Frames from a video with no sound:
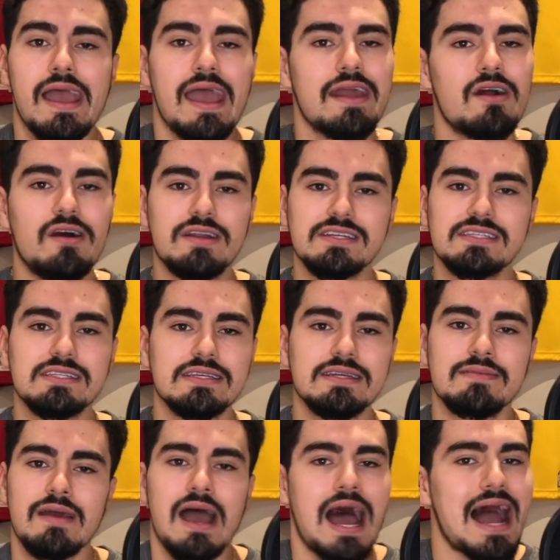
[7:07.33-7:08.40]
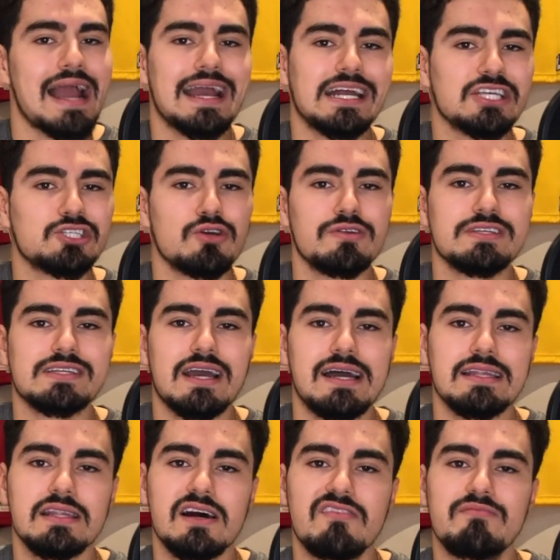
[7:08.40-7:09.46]
And honestly, I gotta show this guy
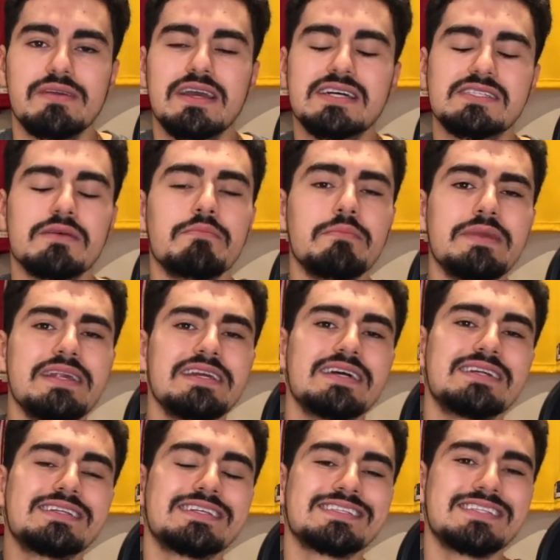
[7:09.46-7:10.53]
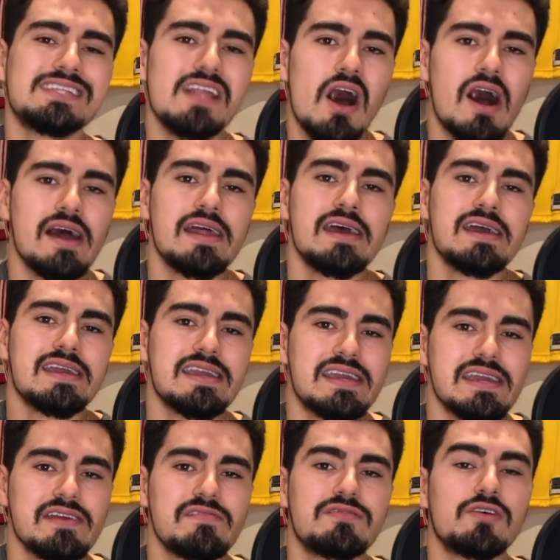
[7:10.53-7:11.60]
love because the media does not
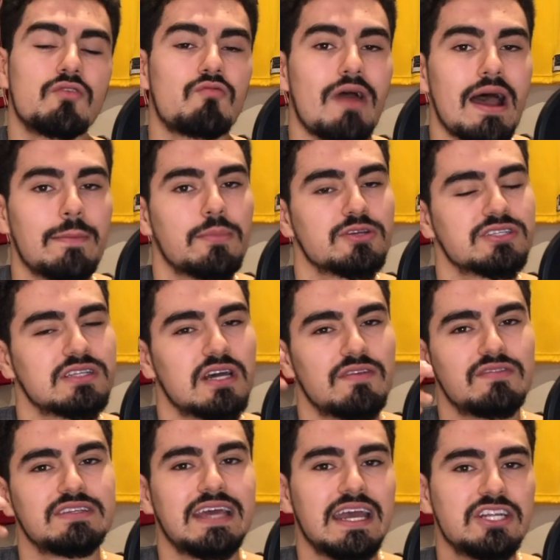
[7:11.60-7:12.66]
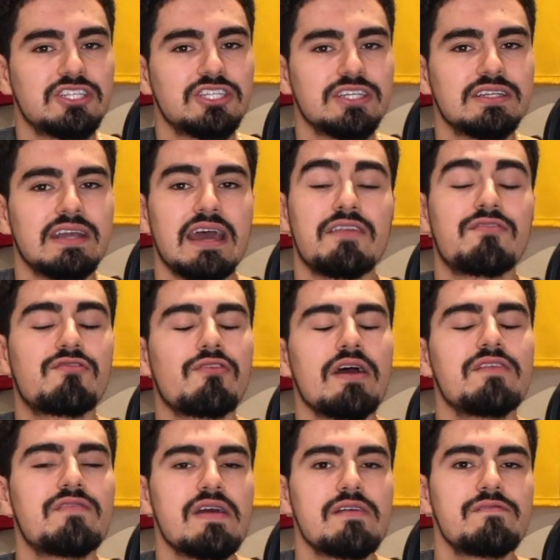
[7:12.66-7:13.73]
give the Raptors enough attention. And
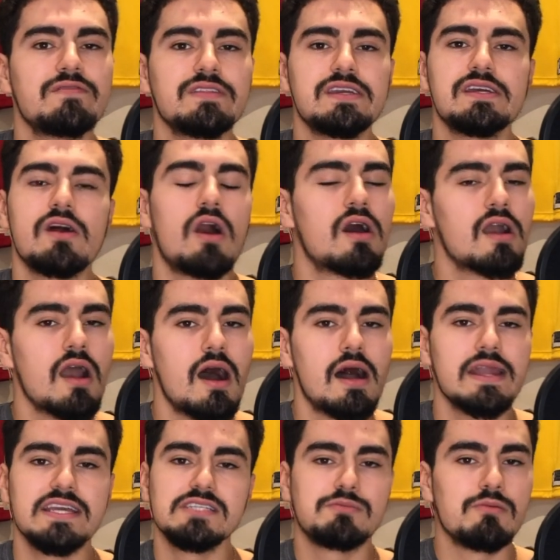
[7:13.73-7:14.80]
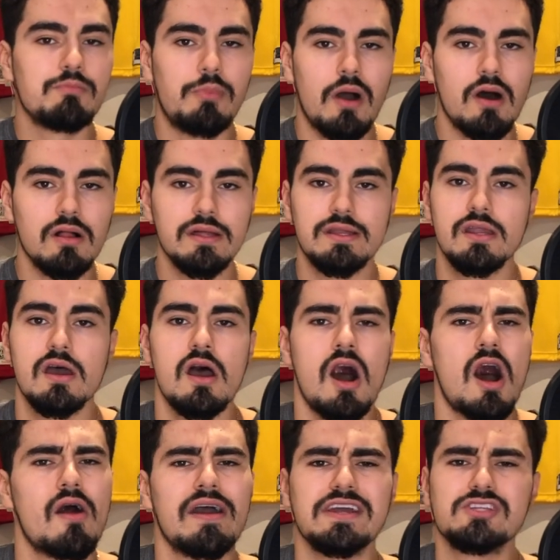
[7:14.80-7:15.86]
Fred VanVleet, on God, he's been balling.
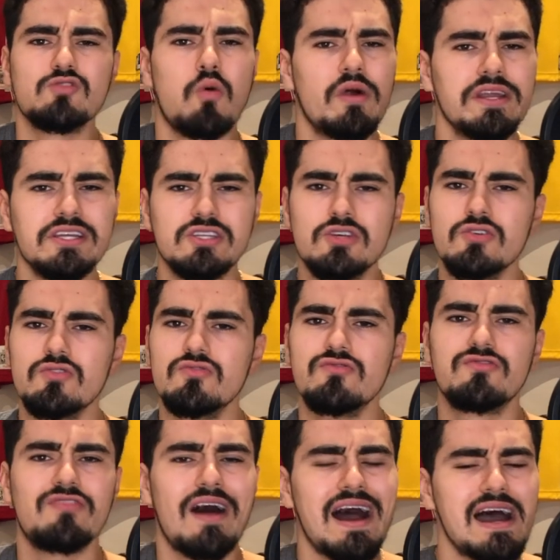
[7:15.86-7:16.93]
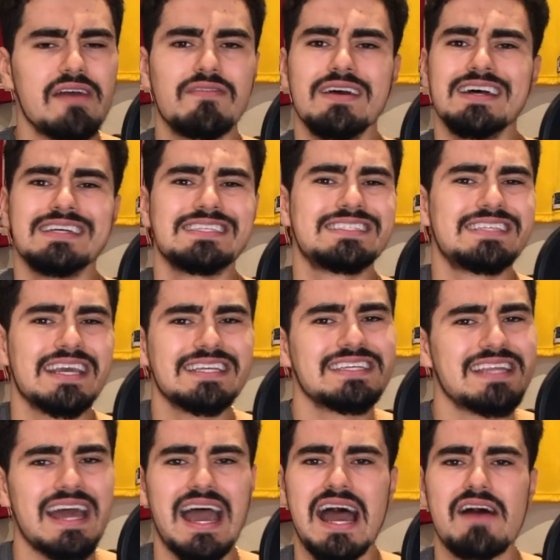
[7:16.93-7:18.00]
All right, 20 22, 5,
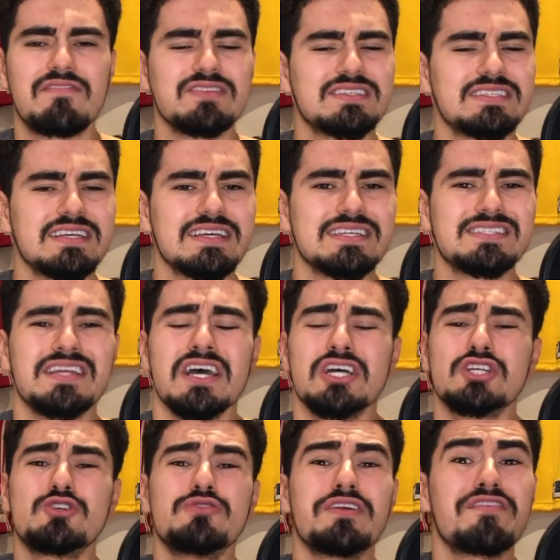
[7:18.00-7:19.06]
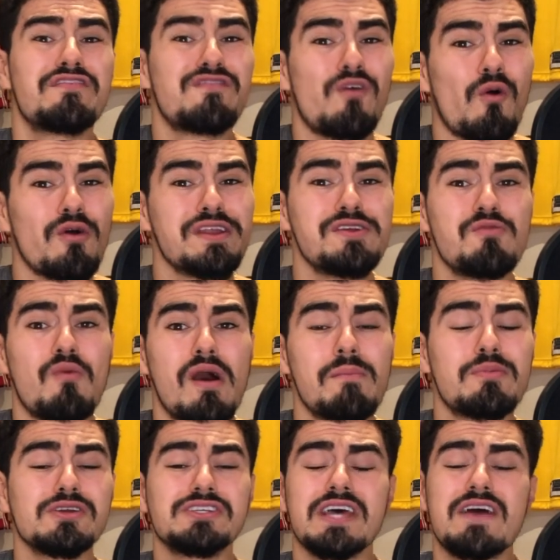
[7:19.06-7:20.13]
6.5 assists, shooting
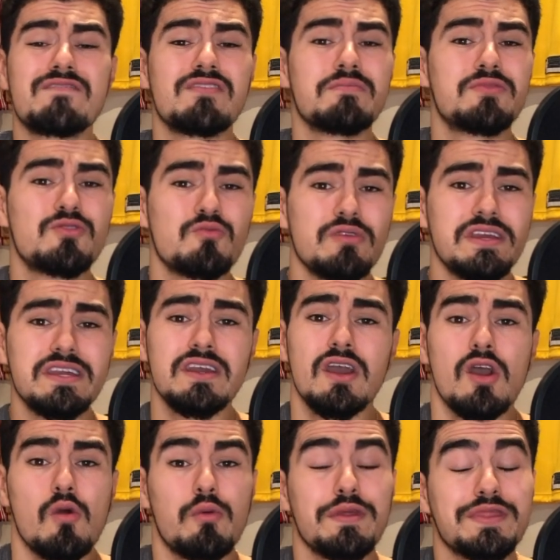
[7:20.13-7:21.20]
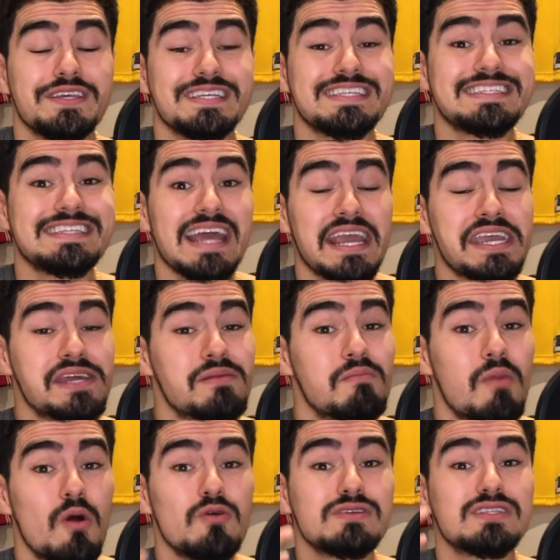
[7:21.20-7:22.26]
41% from three with the second
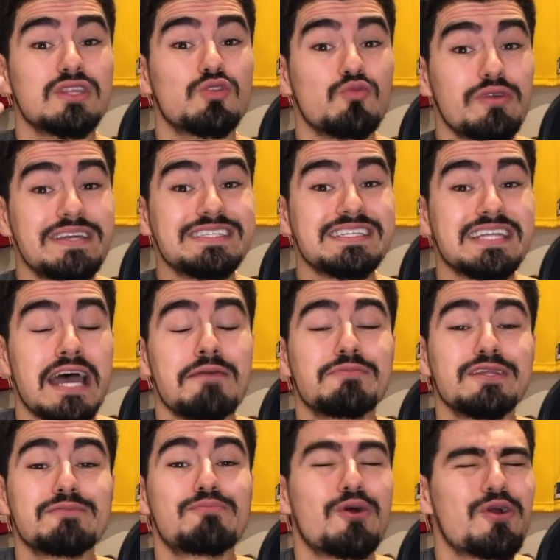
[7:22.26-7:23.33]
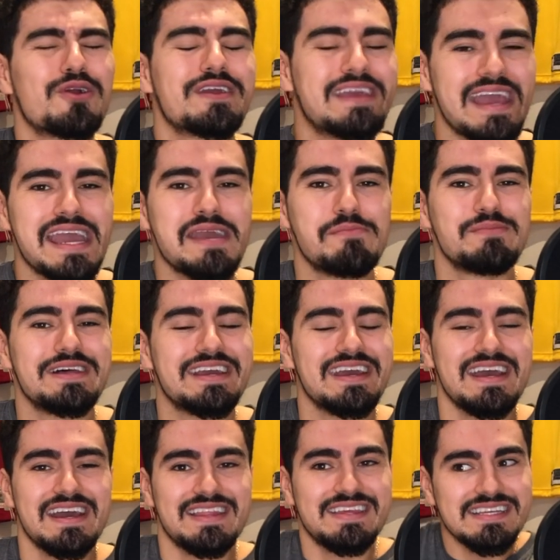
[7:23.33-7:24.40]
most threes attempted per game. Like
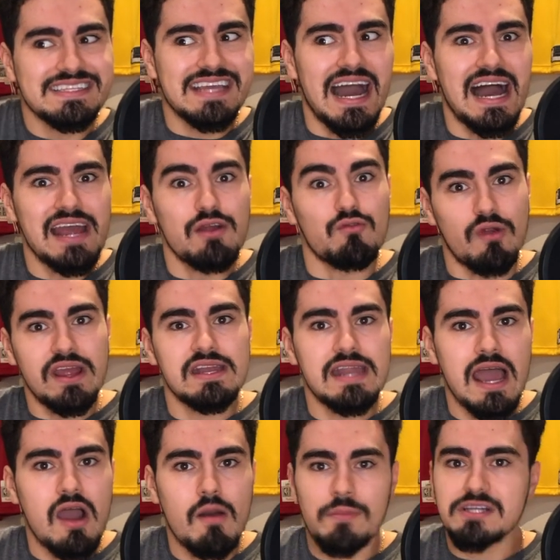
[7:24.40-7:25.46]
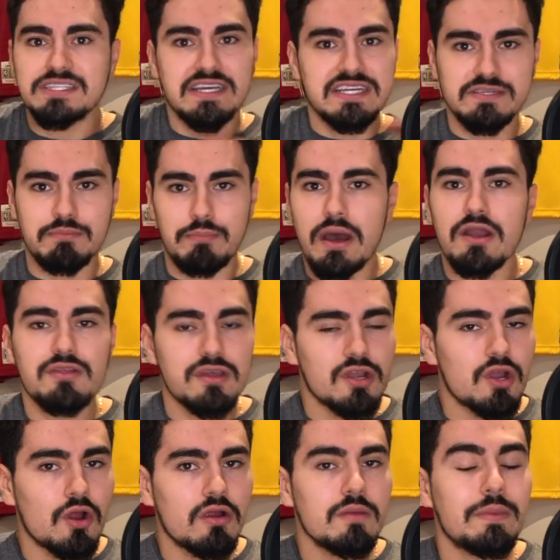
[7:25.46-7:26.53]
this guy right now, I'm not saying he's better than
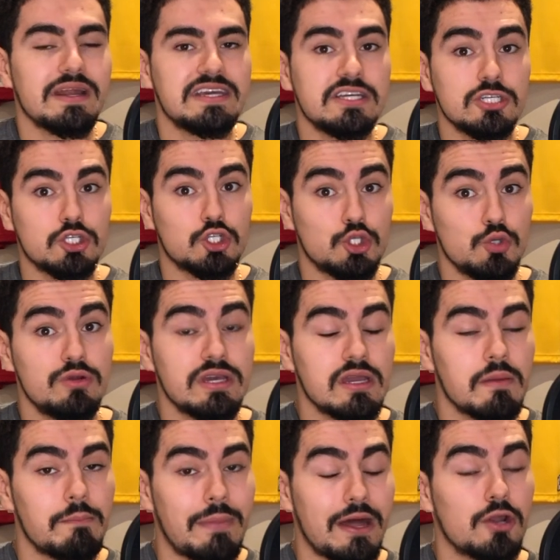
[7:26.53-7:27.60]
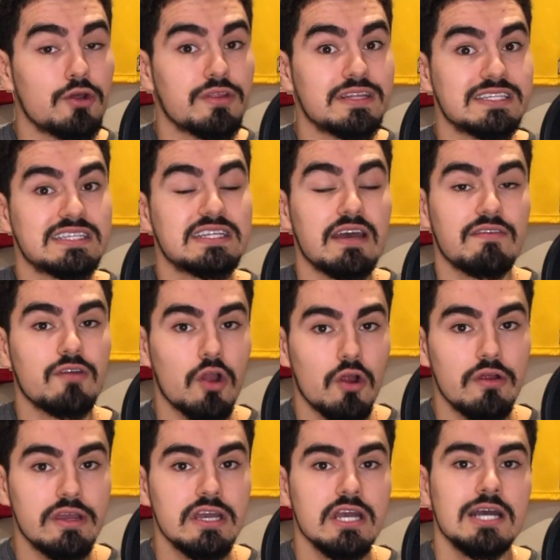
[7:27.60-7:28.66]
Curry, but he is shooting better than Steph
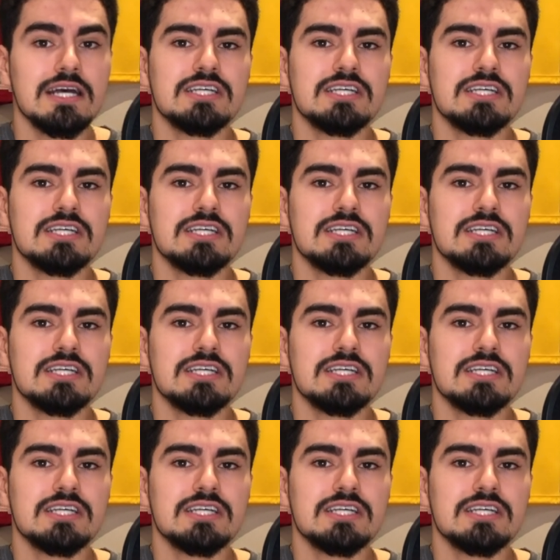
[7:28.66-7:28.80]
Curry.